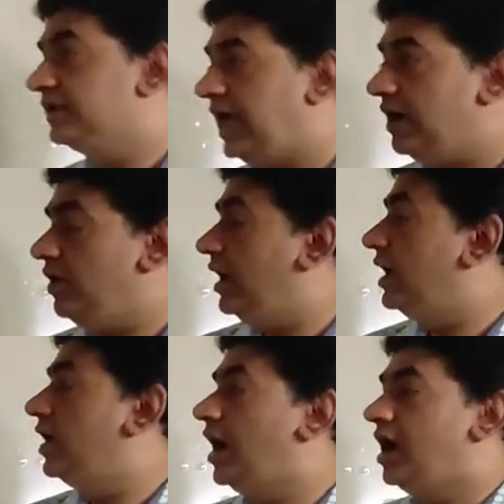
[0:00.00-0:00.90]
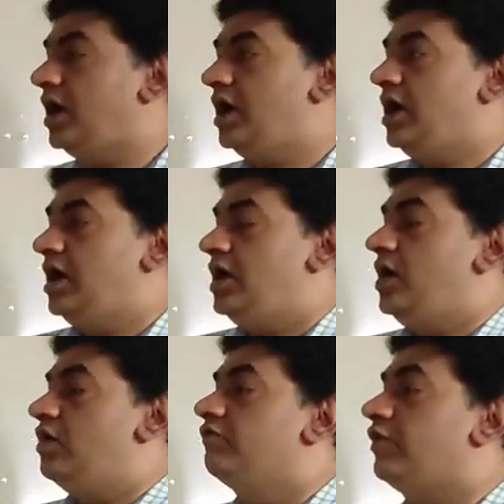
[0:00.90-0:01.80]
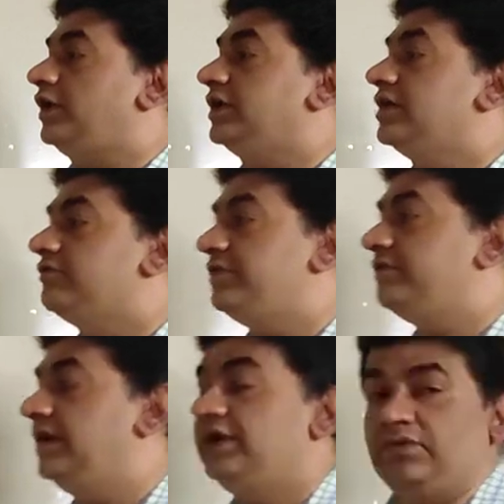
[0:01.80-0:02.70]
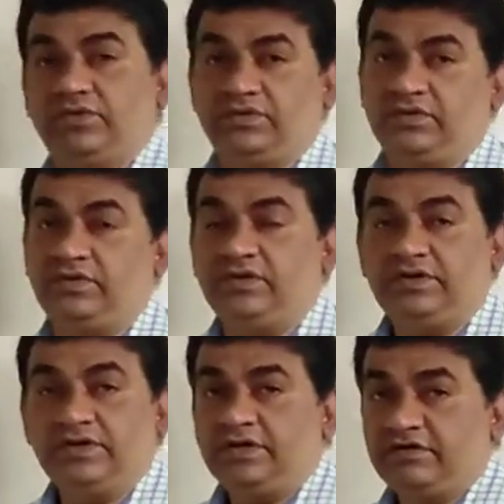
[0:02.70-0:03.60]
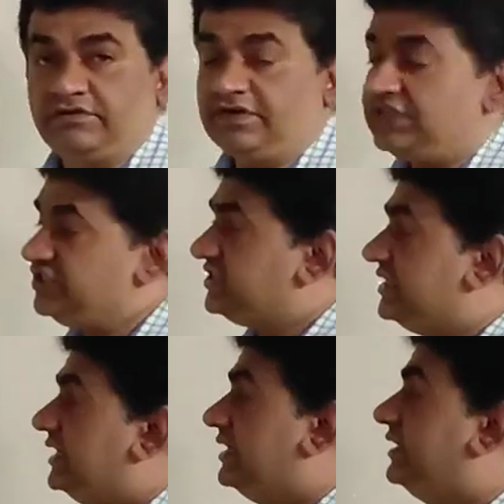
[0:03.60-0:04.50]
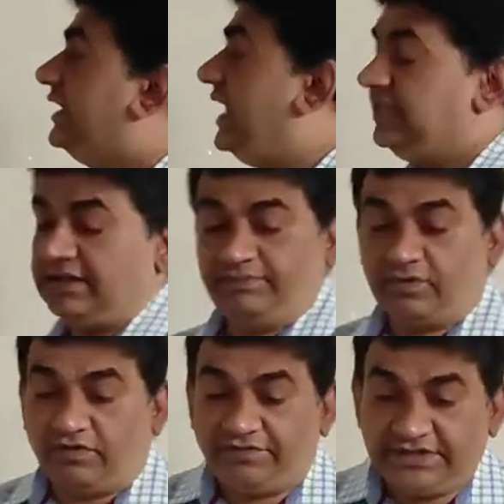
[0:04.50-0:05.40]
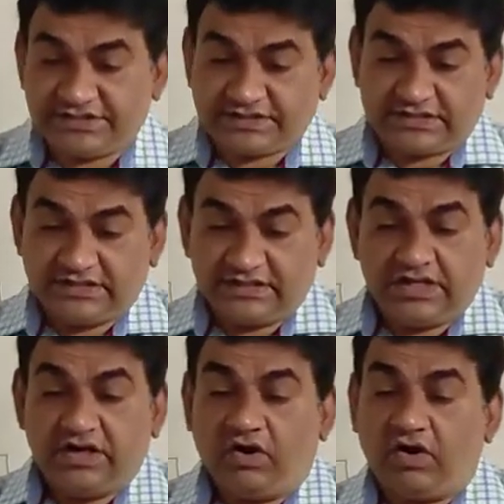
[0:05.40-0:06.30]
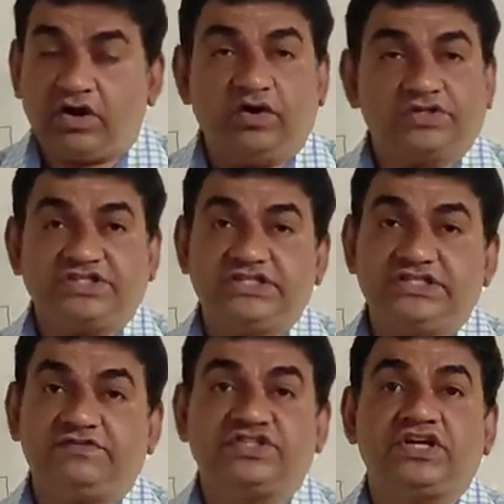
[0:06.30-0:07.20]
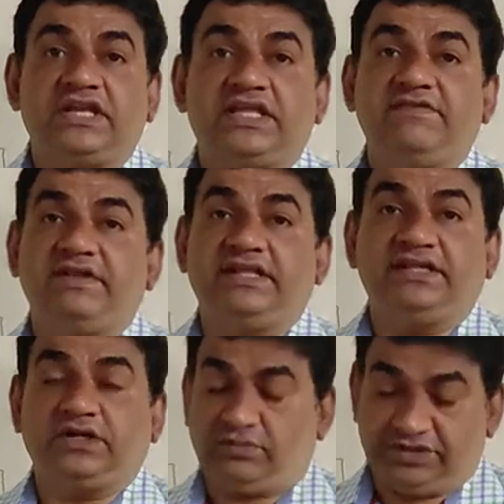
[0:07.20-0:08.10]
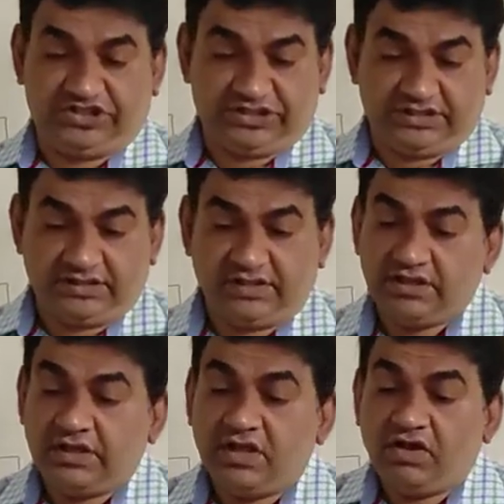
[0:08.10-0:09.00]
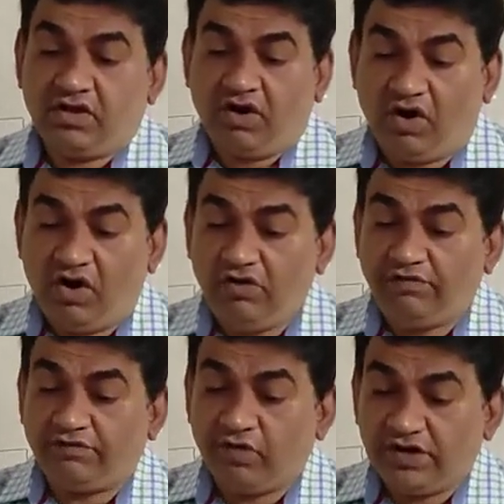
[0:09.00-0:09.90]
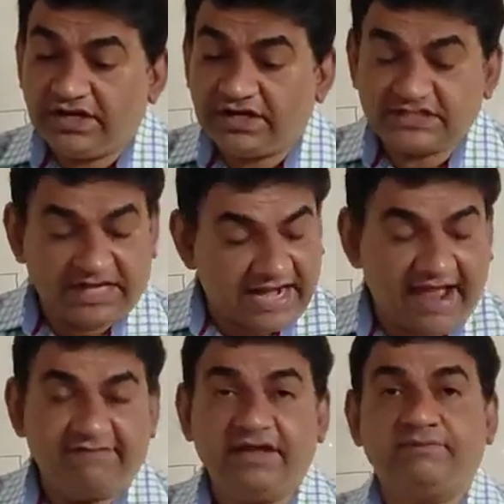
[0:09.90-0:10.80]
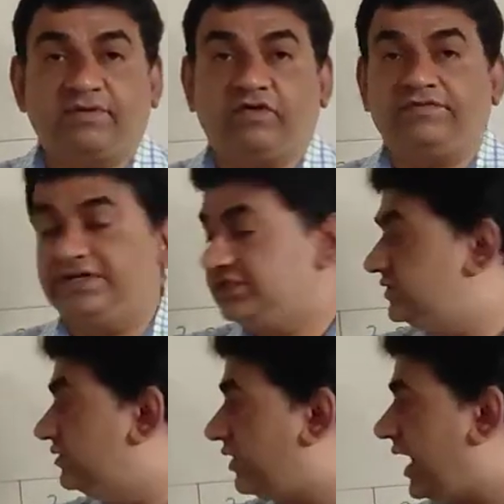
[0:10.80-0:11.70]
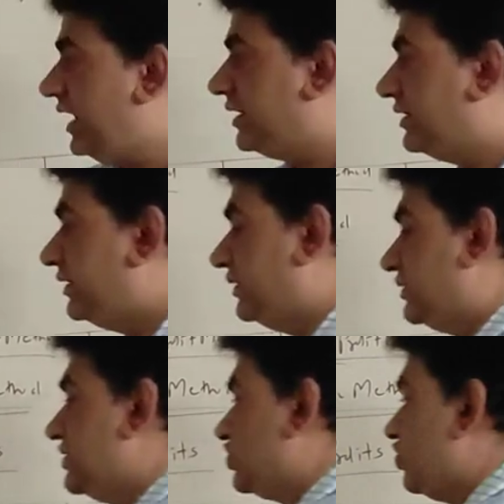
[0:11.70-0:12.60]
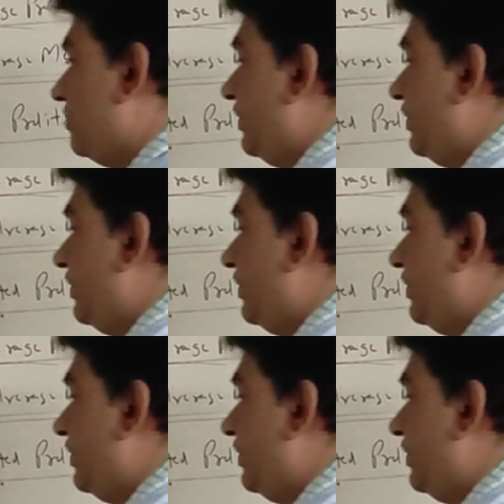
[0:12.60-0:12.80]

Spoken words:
Now, what we will do? First, take the profits or losses which are given in the question. All 4 years are having profits. Okay, so